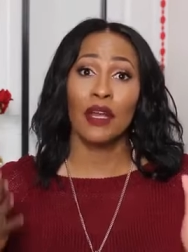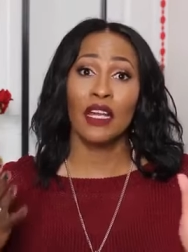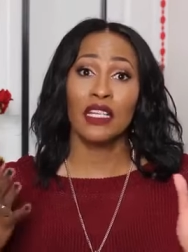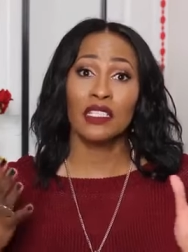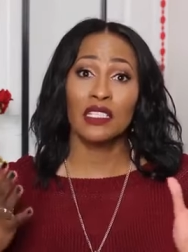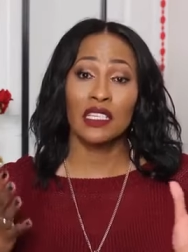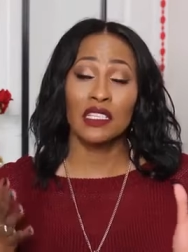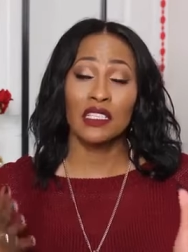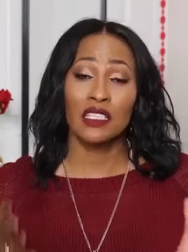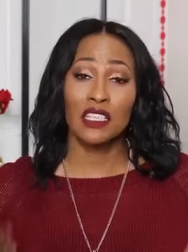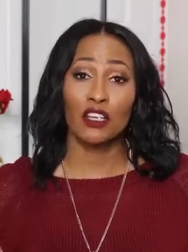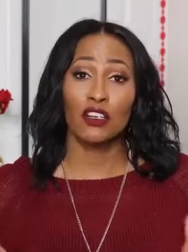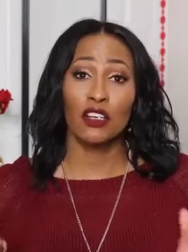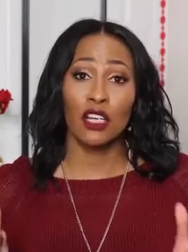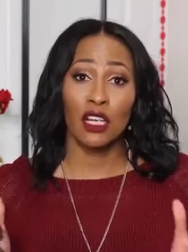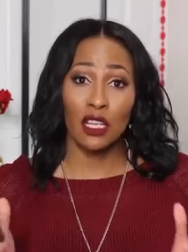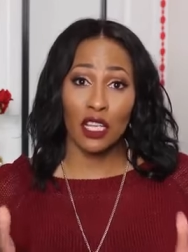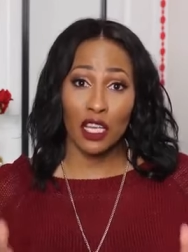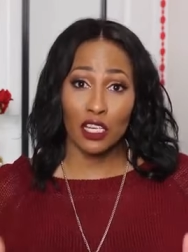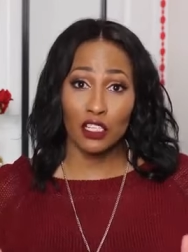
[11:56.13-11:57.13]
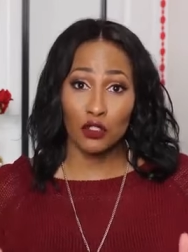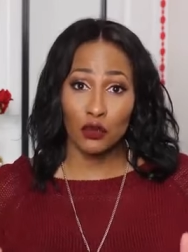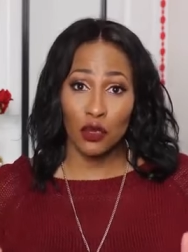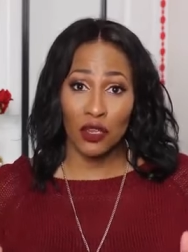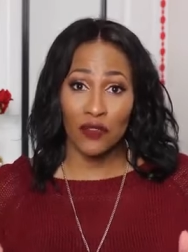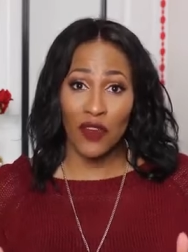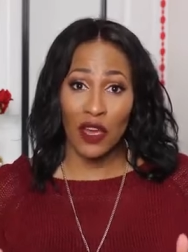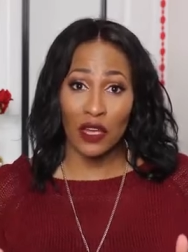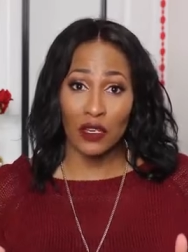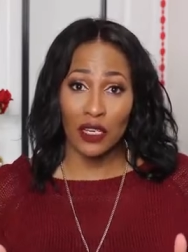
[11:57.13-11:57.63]
but it's considered a
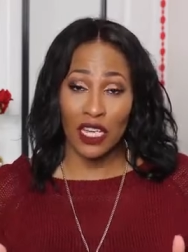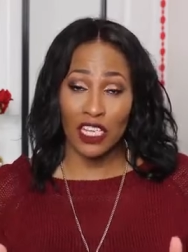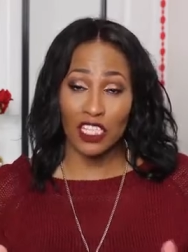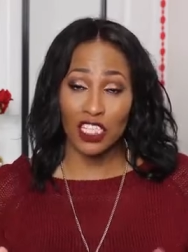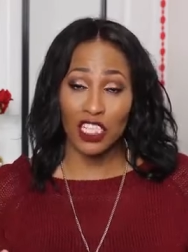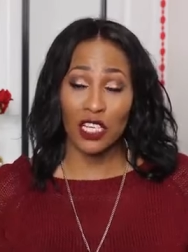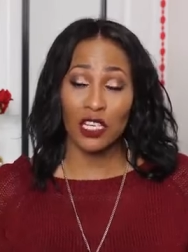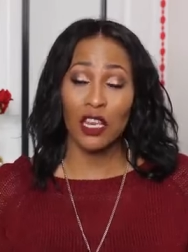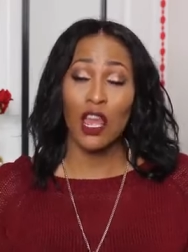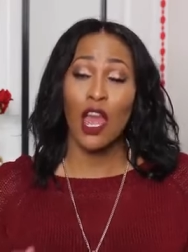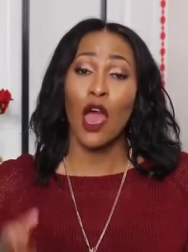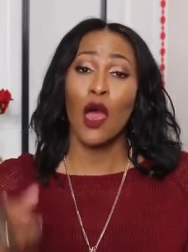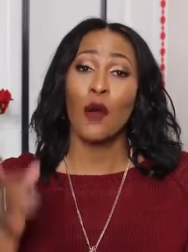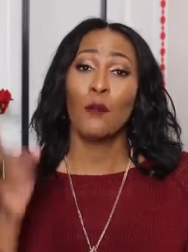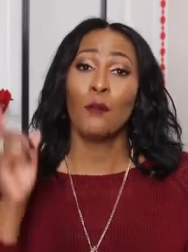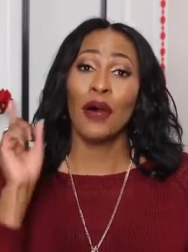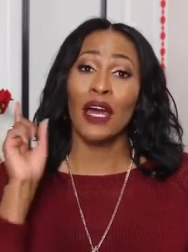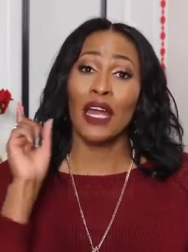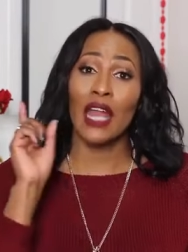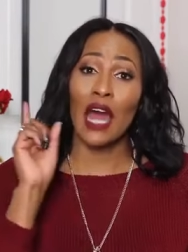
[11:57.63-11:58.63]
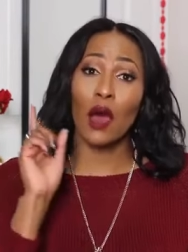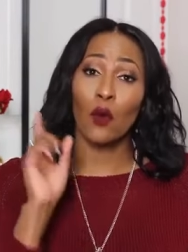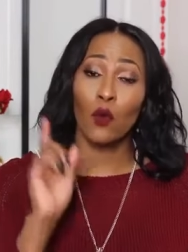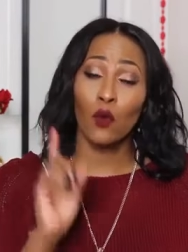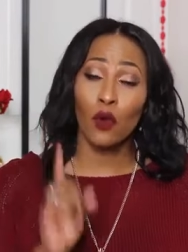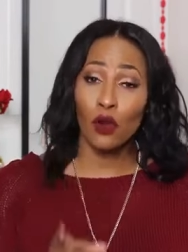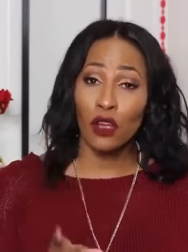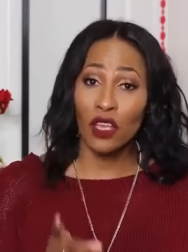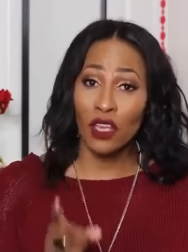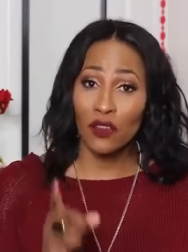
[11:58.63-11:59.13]
luxury foundation. But I
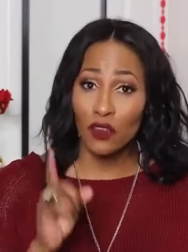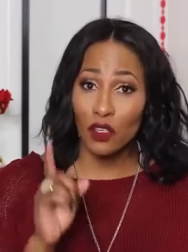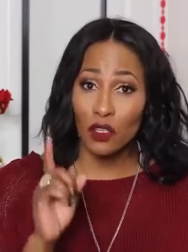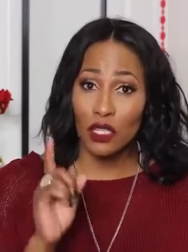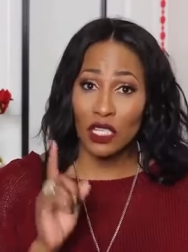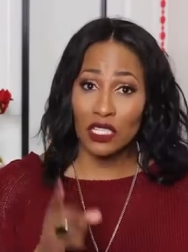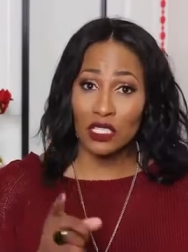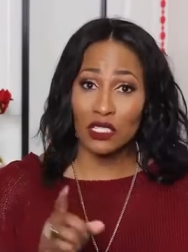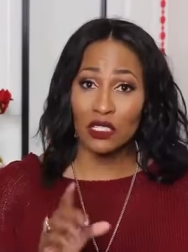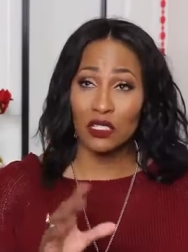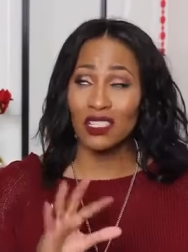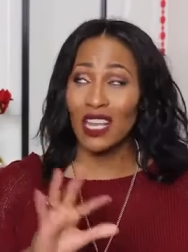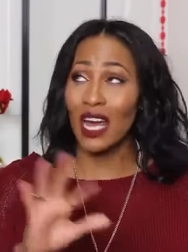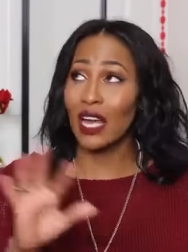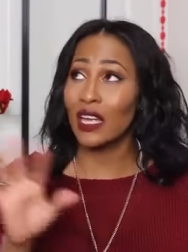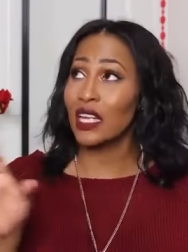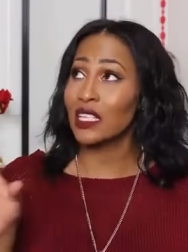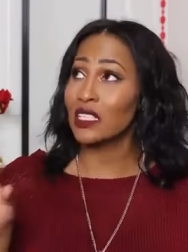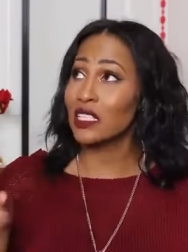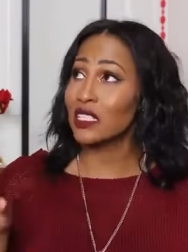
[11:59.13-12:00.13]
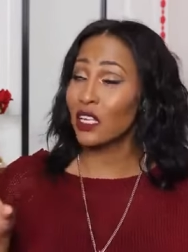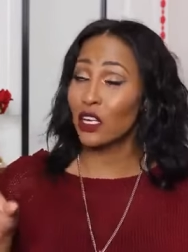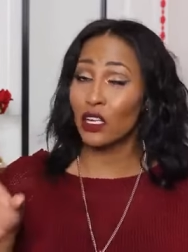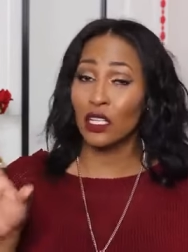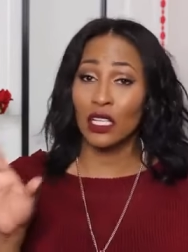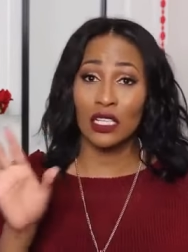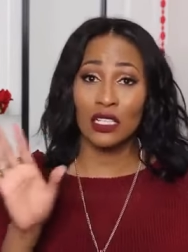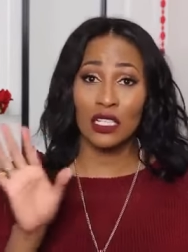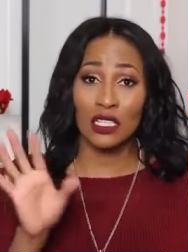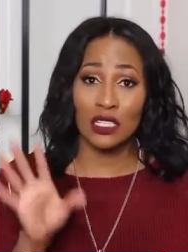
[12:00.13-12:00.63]
will give you this, not
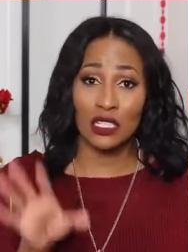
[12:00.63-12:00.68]
necessarily a